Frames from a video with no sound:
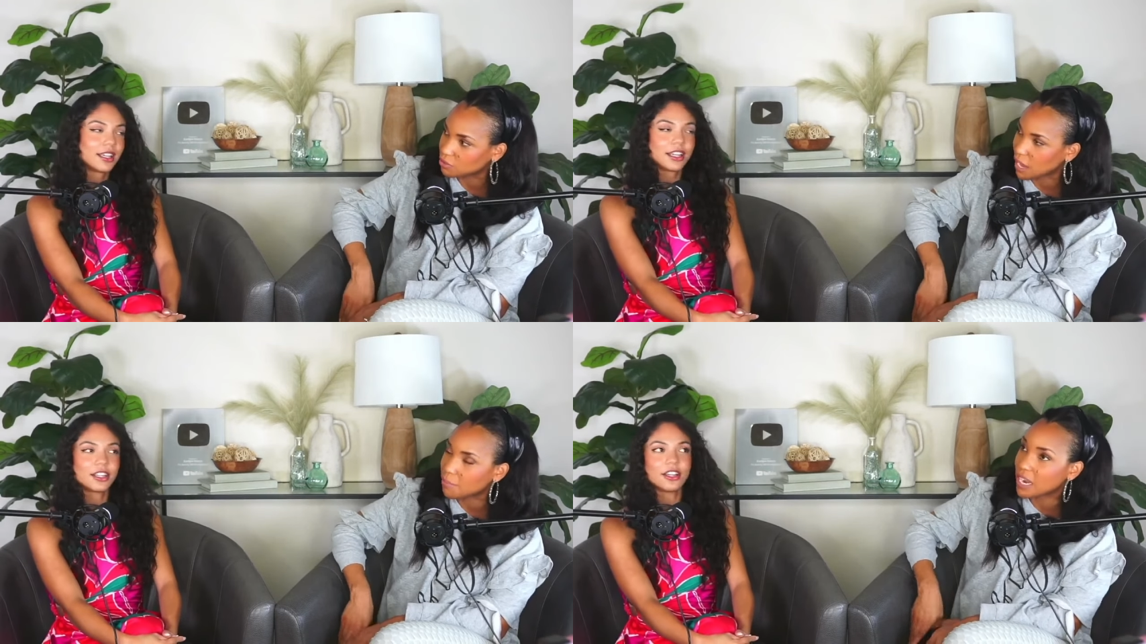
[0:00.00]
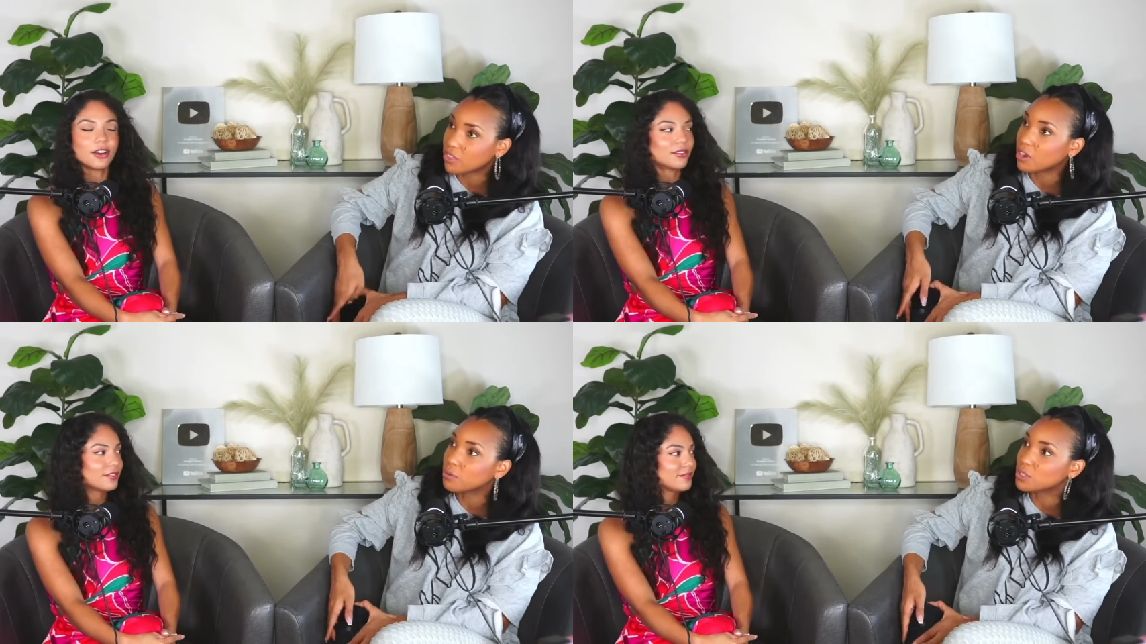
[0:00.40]
Speaker 1: I mean, I
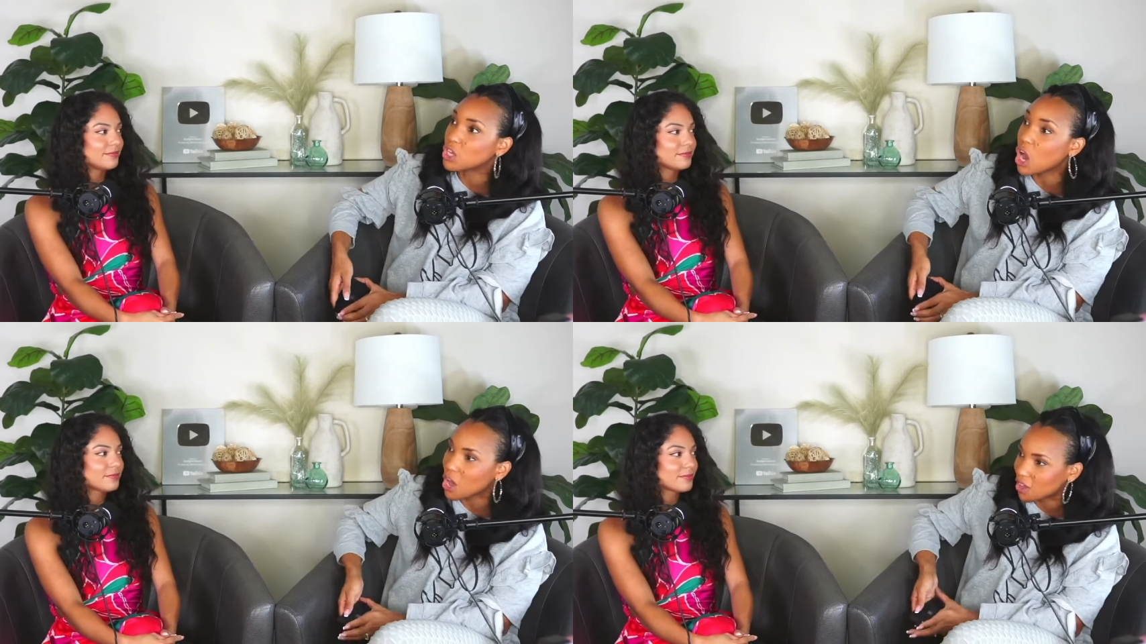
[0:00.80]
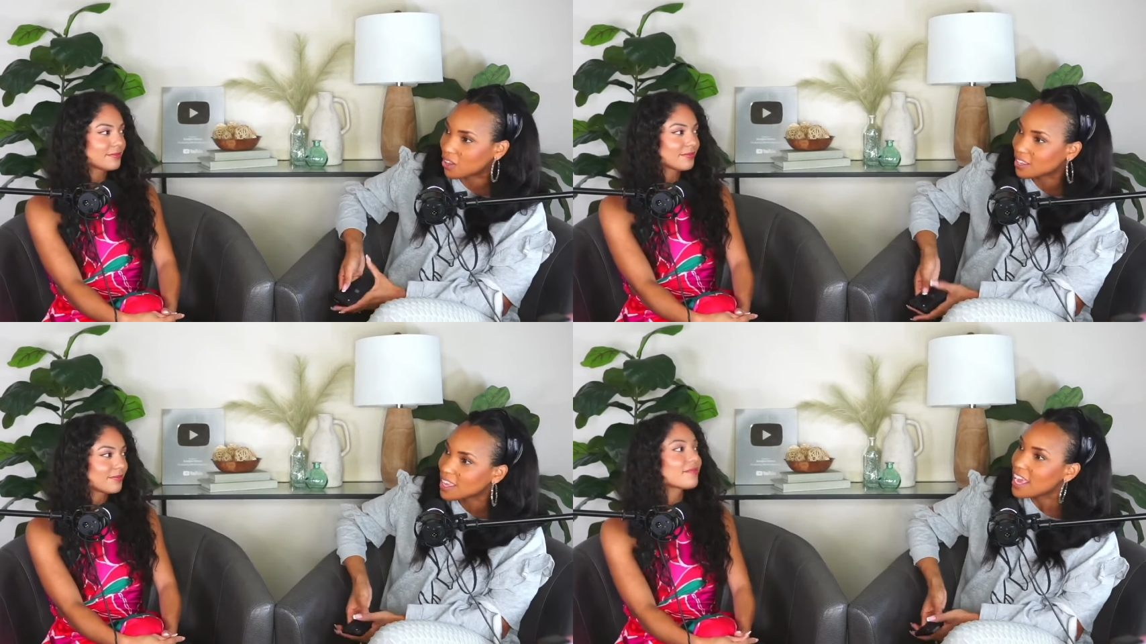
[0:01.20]
thought I was
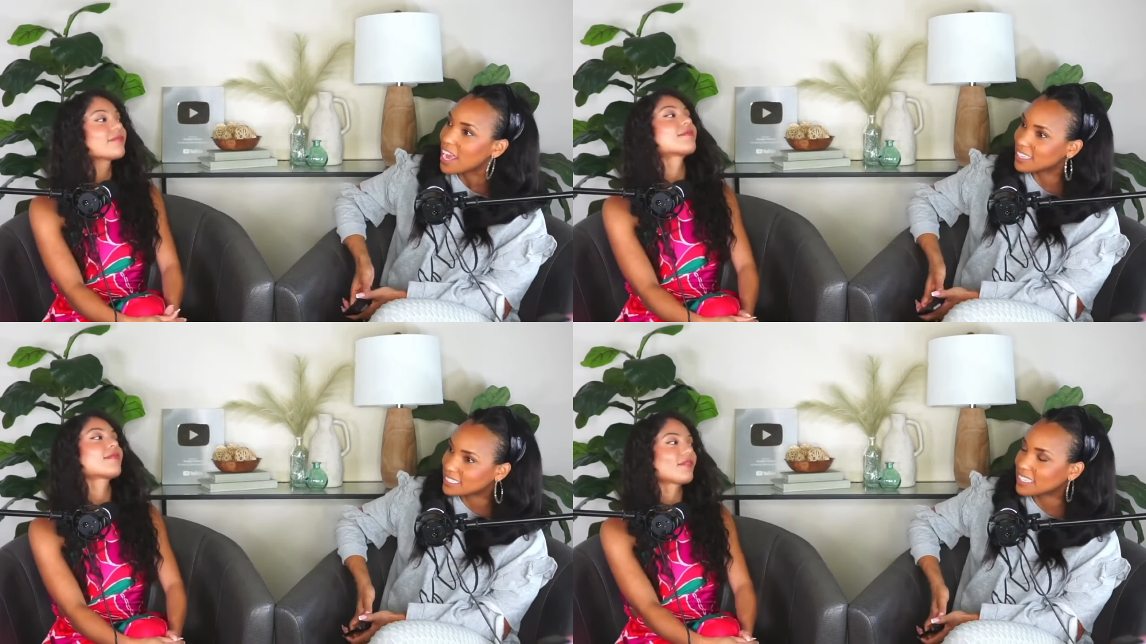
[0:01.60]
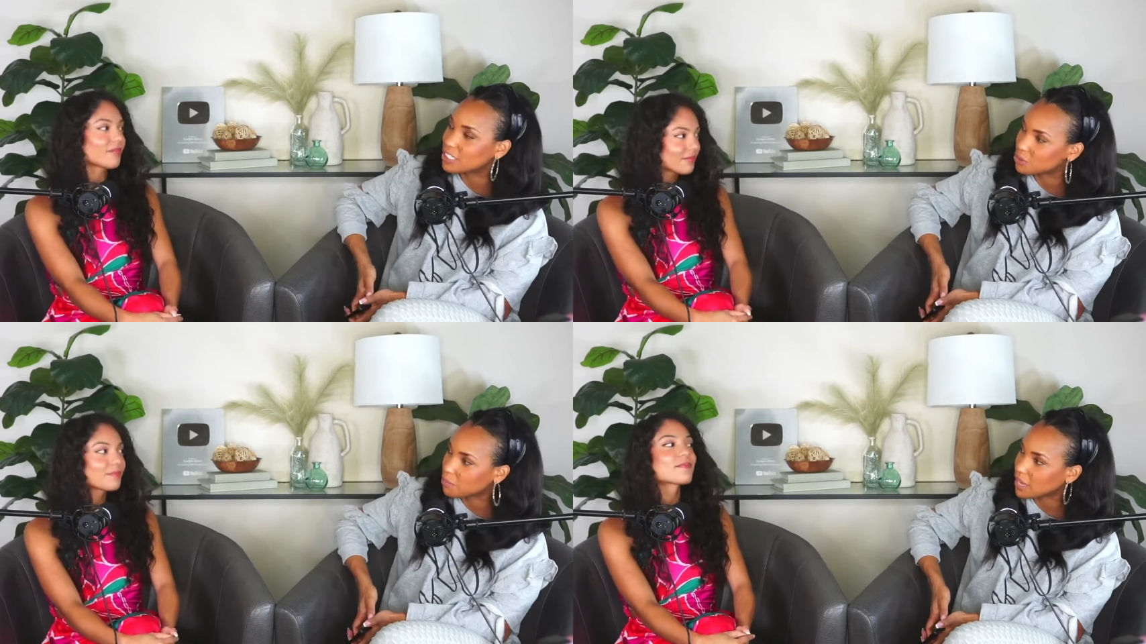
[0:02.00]
tall until I
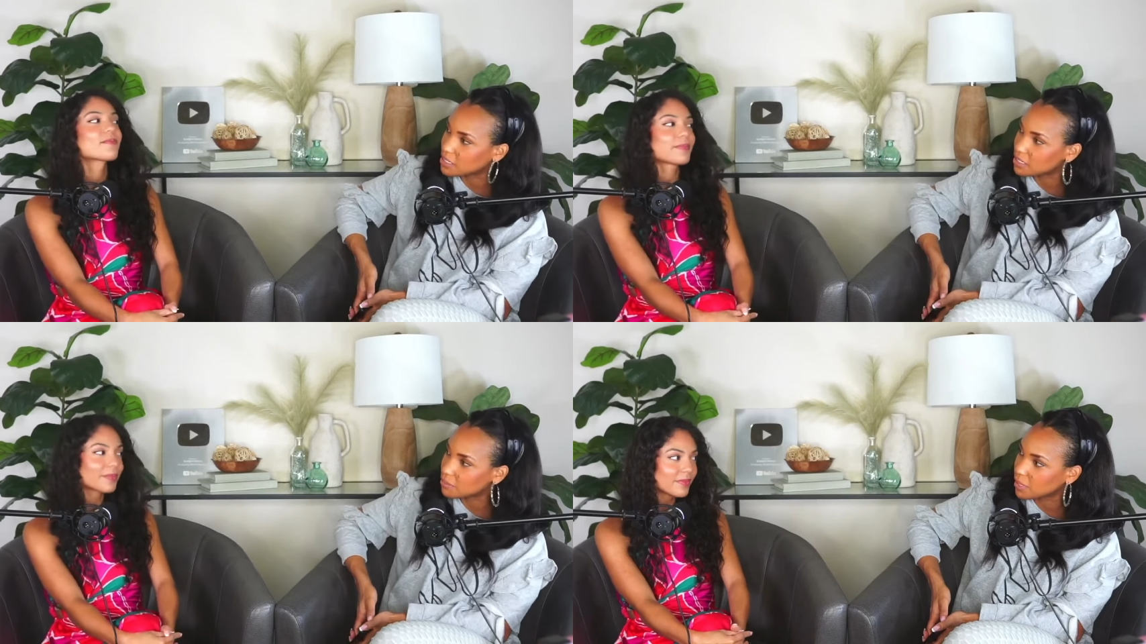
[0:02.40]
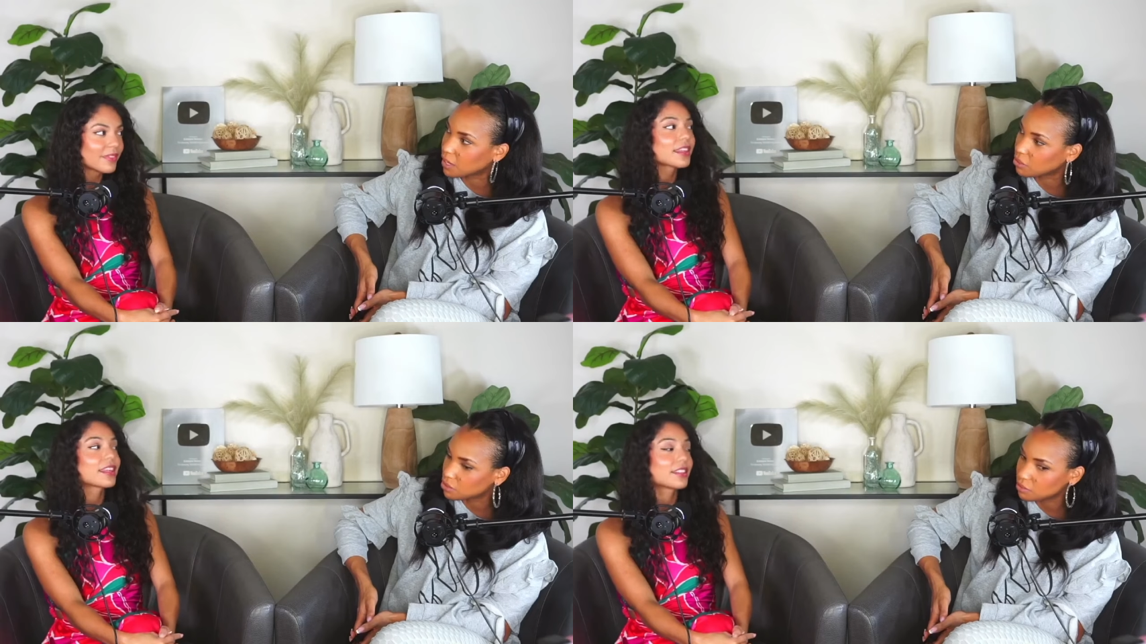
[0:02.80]
joined Patterson. I'm like,
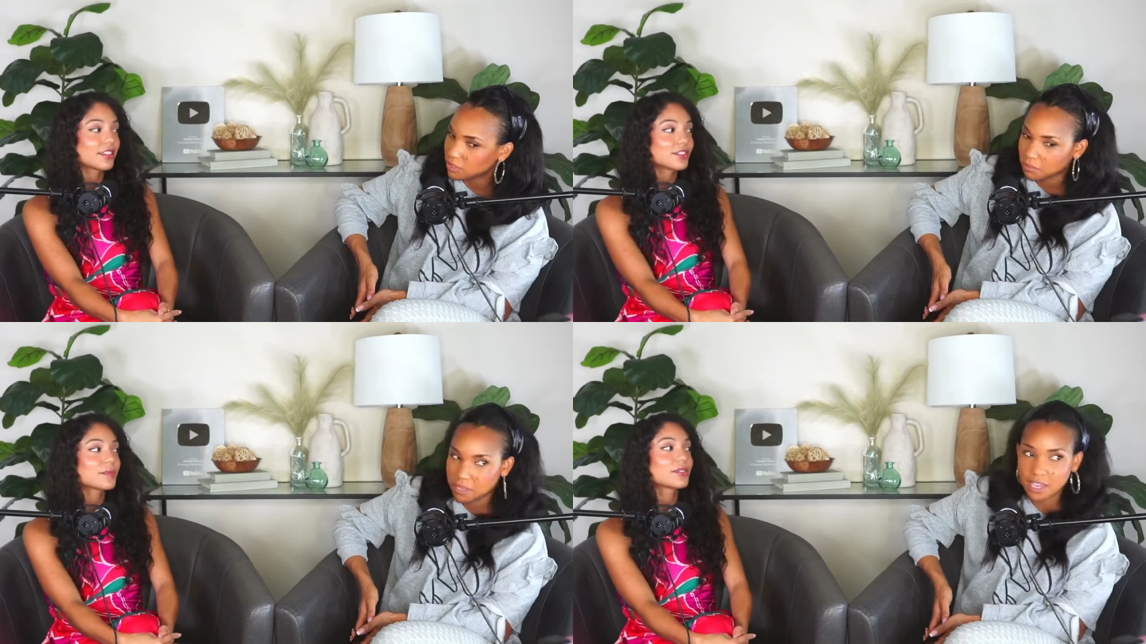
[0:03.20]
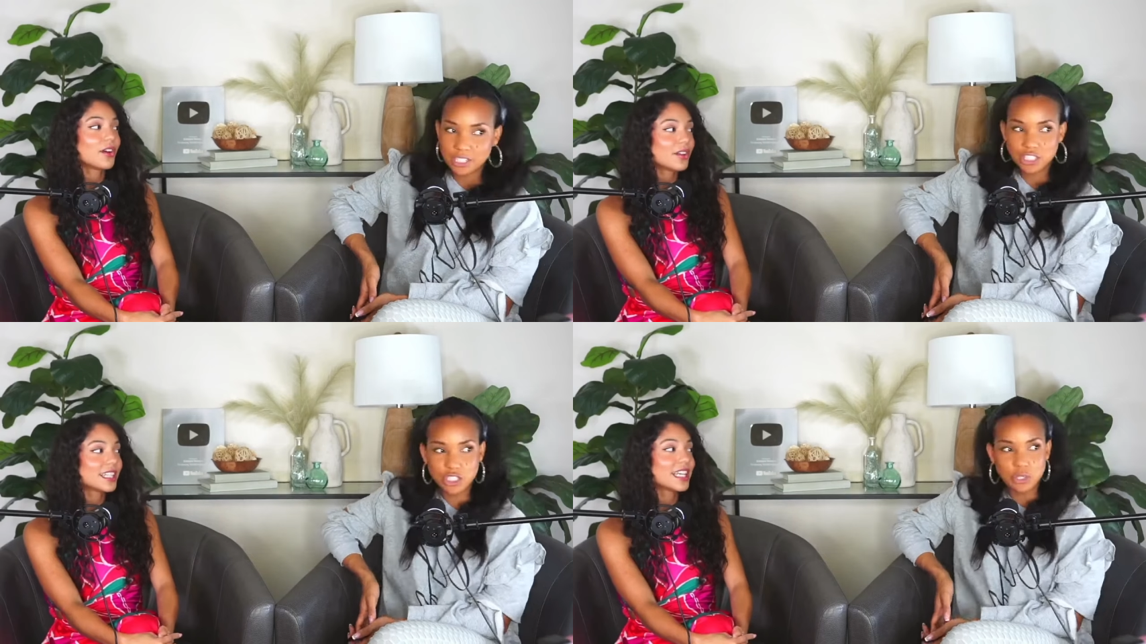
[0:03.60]
oh shoot, I'm kind
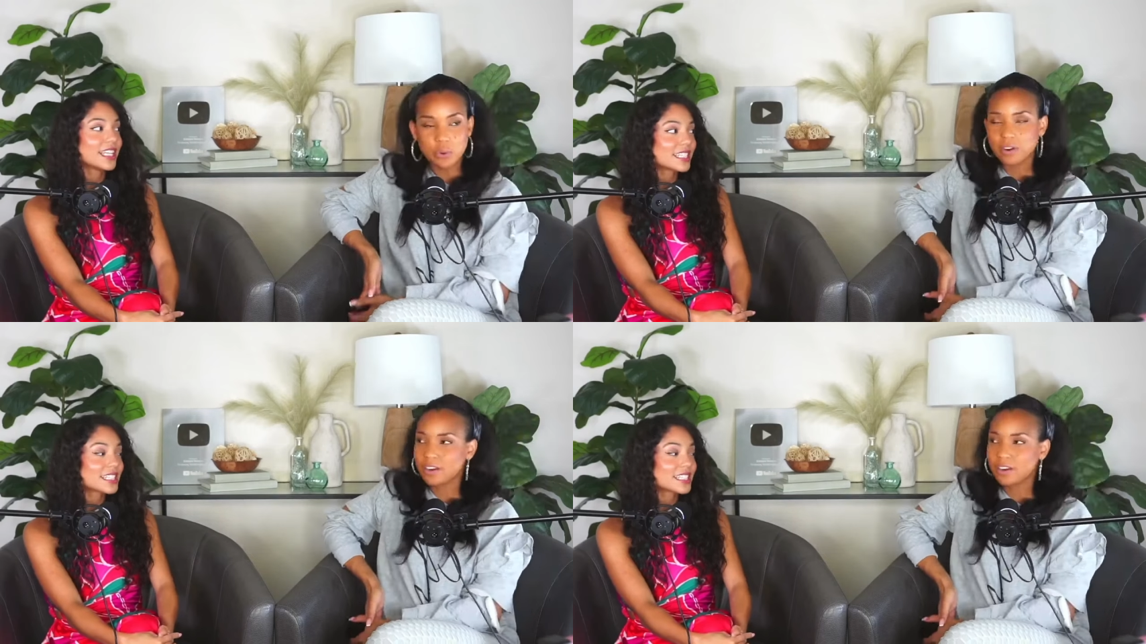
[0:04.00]
of short.